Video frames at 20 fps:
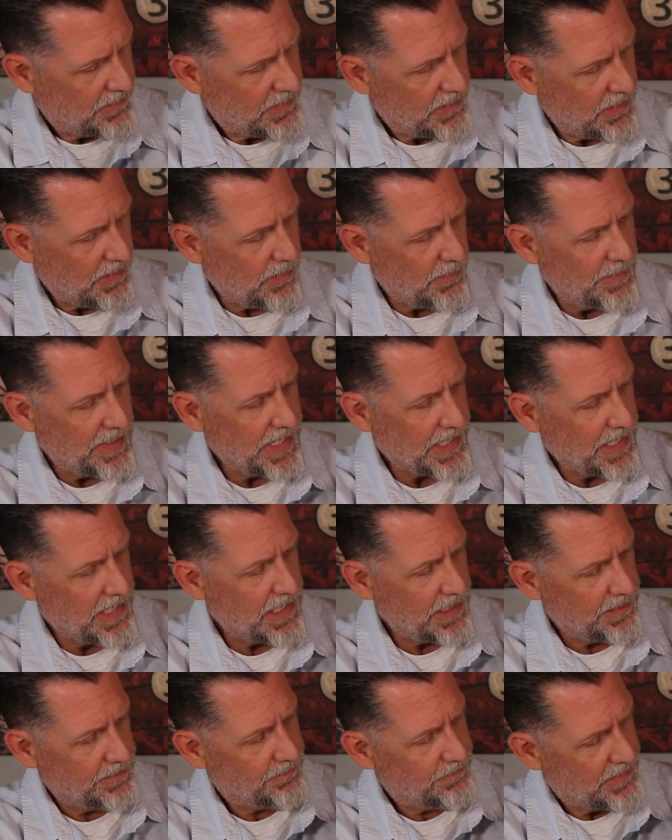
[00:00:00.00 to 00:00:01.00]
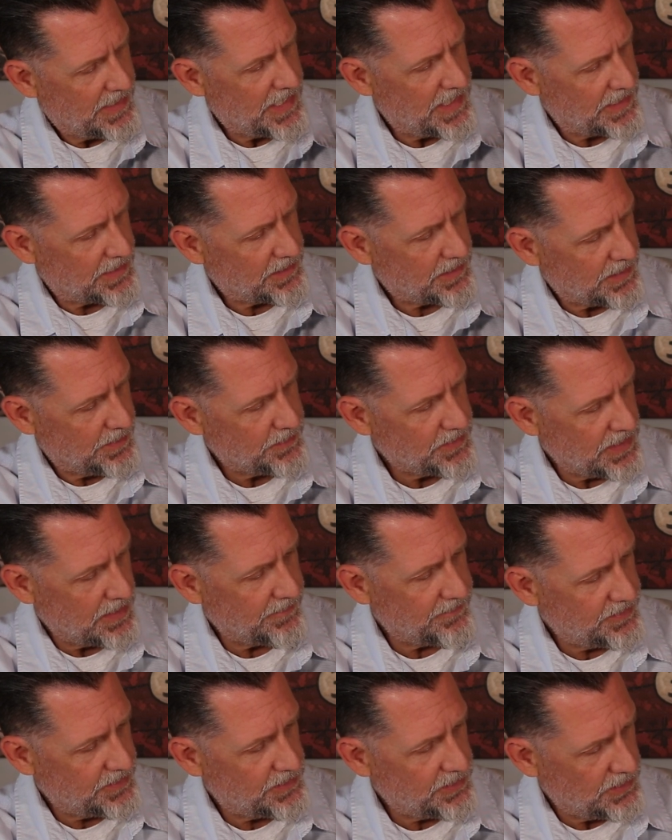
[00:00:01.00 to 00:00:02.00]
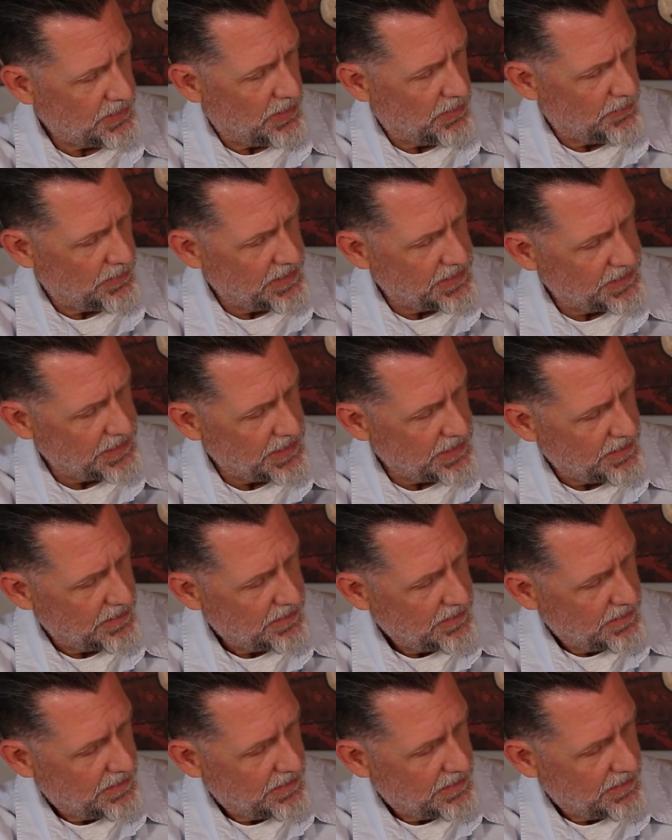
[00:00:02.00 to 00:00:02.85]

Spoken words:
Oh my god, that comes off so easy.